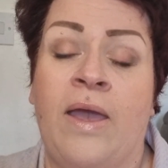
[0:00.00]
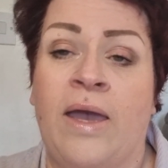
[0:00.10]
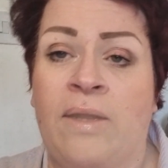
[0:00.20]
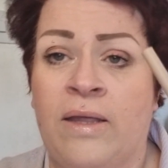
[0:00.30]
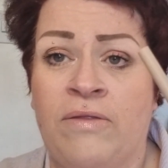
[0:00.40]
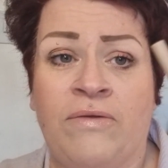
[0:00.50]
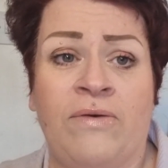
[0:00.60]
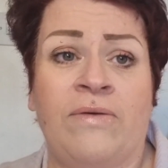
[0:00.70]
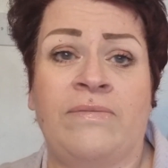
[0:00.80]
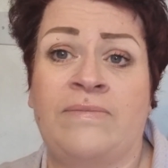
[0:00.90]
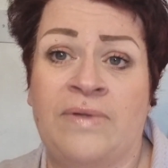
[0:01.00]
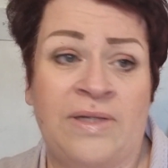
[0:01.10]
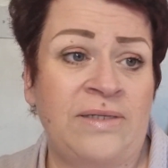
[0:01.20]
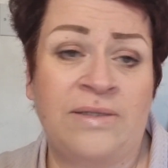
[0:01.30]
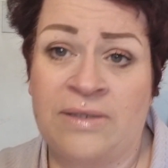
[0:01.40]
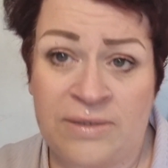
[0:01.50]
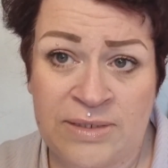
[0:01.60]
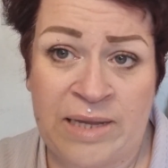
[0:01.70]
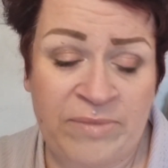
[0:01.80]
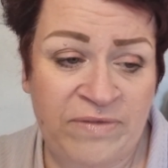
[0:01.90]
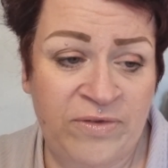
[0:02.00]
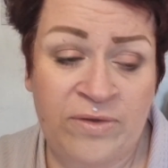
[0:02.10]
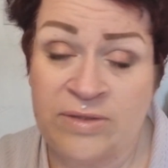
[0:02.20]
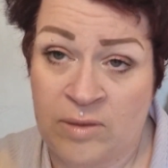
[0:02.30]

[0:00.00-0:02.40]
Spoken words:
And I thought, oh, that's going to snap the first